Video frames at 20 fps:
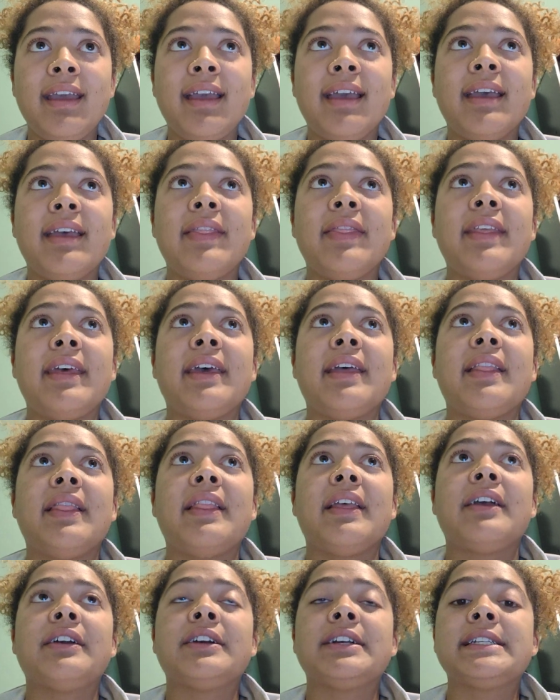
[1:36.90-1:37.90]
And then
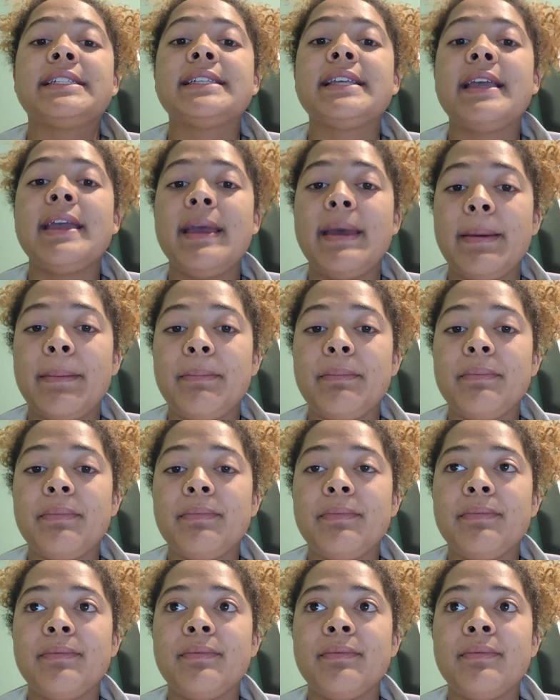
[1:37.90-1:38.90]
there is him,
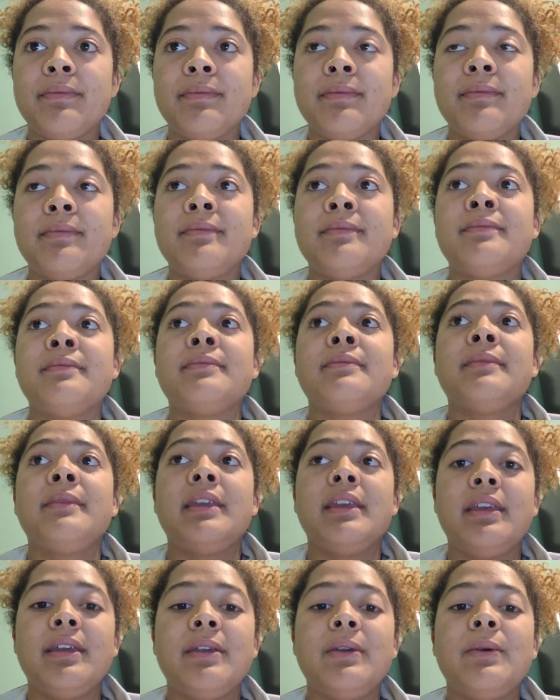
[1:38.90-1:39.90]

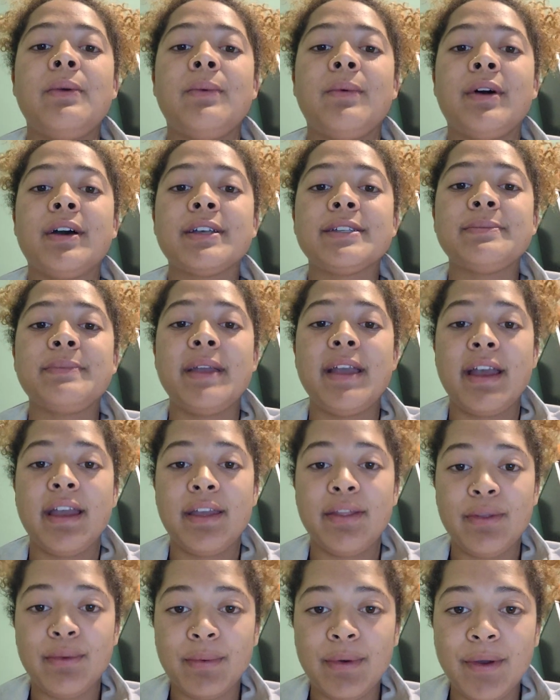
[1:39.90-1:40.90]
he who walks
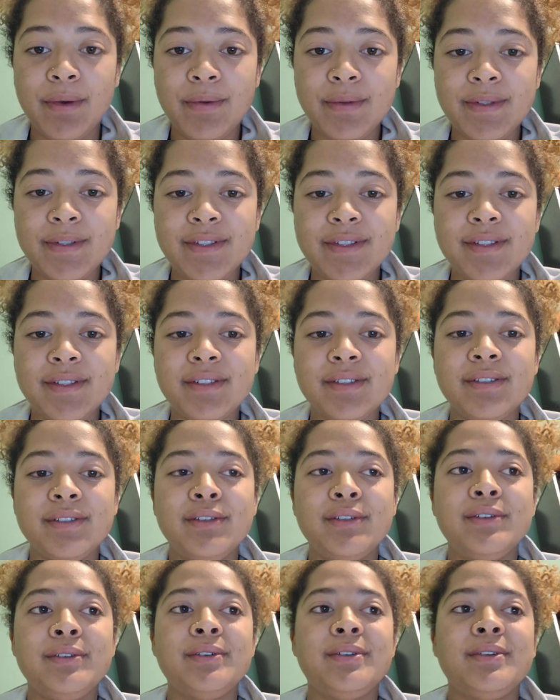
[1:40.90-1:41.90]
behind the rose,
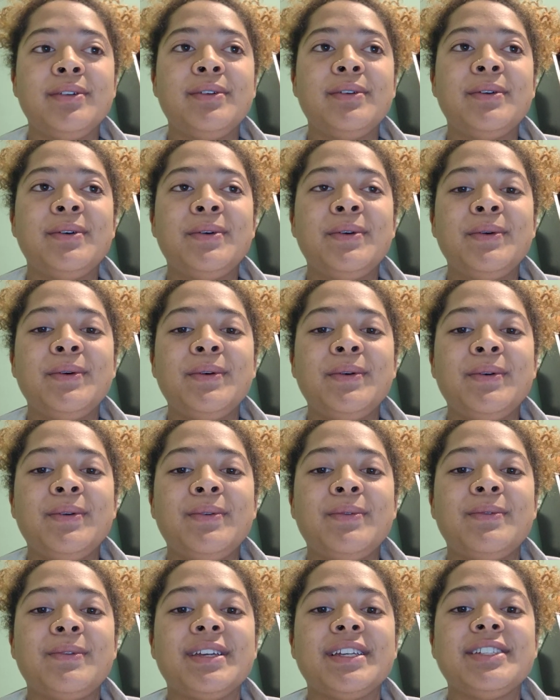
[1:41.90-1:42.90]

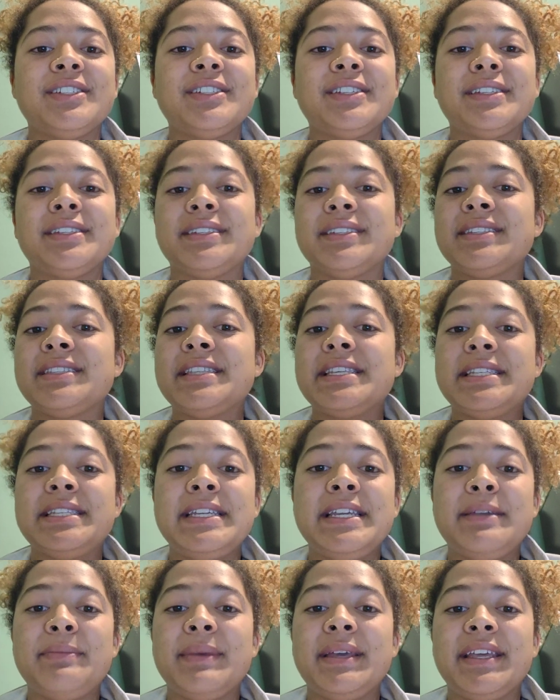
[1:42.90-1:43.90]
which is the
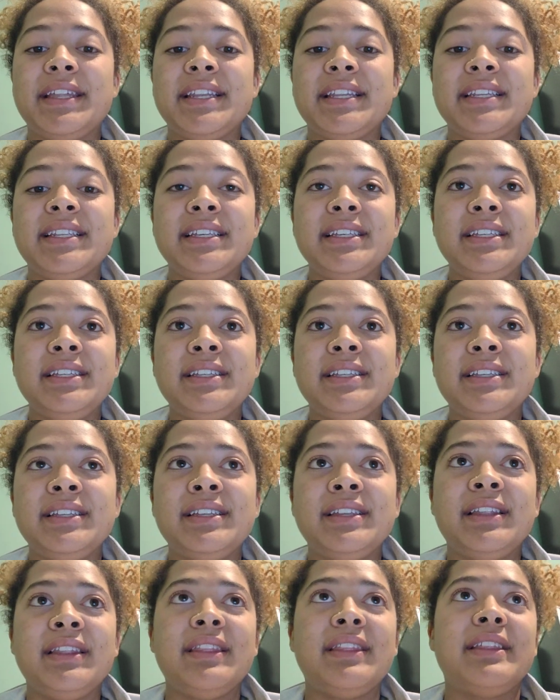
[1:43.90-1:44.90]
demon,
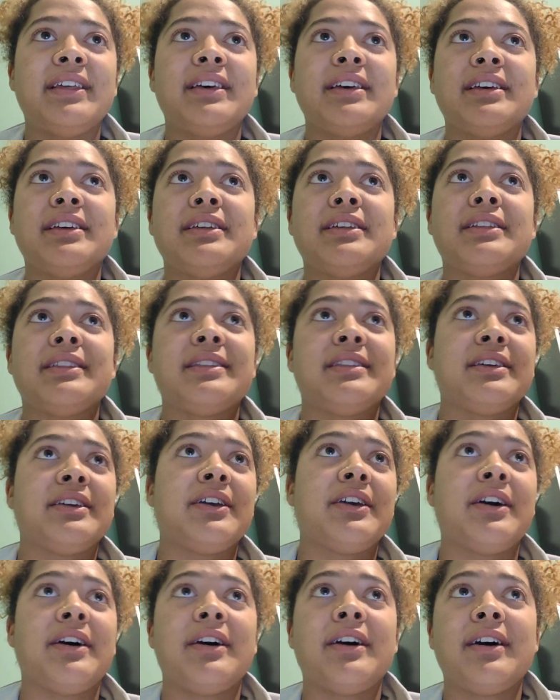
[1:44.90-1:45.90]
the
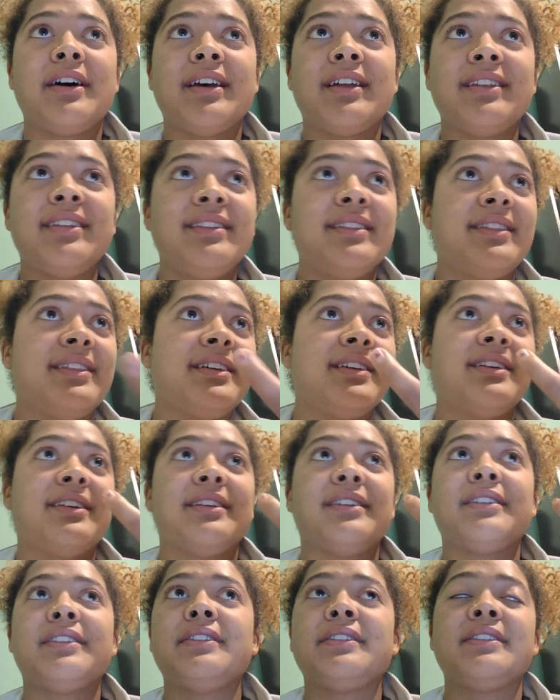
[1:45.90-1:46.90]
god,
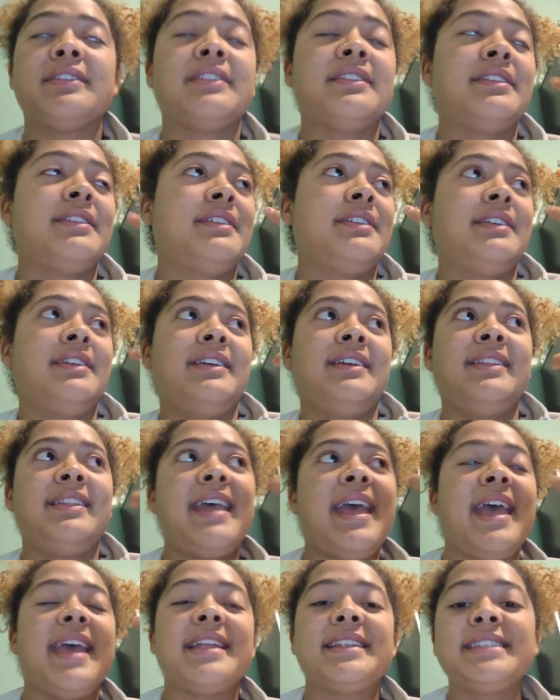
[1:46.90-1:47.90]
the
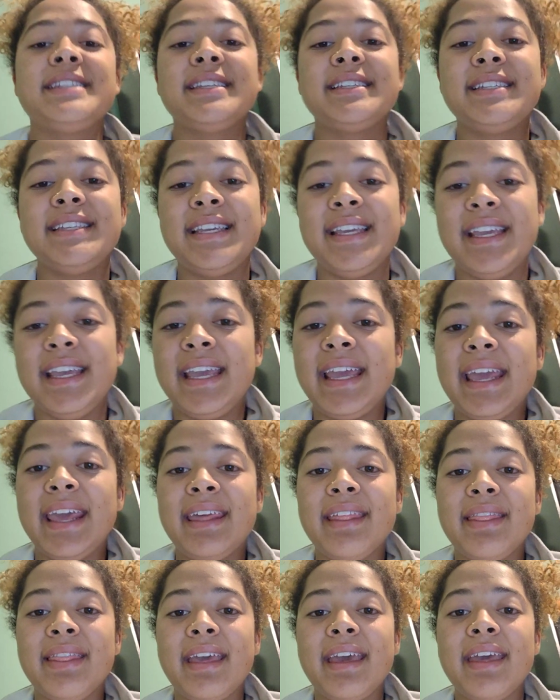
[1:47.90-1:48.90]

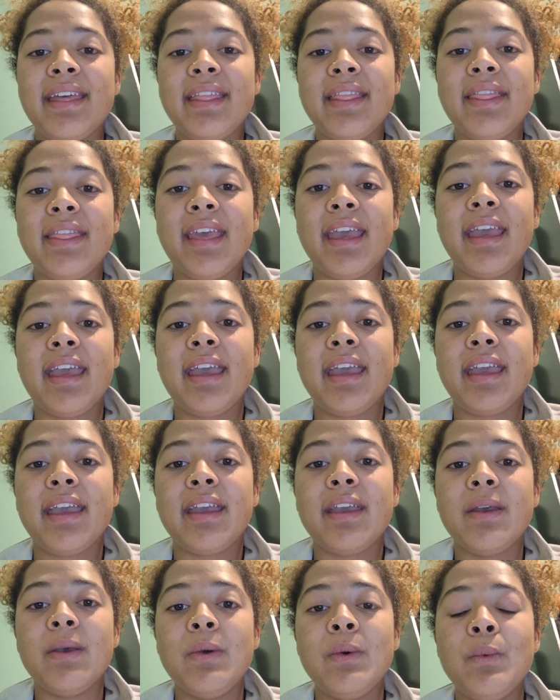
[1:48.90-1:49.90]
entity that
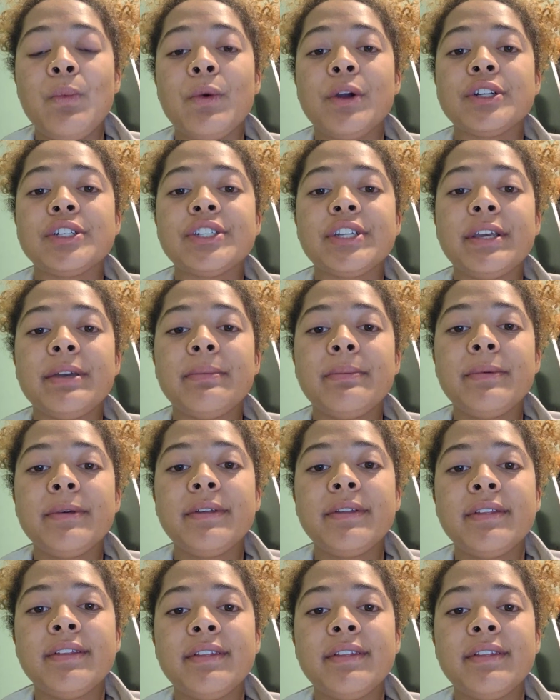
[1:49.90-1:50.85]
they worship.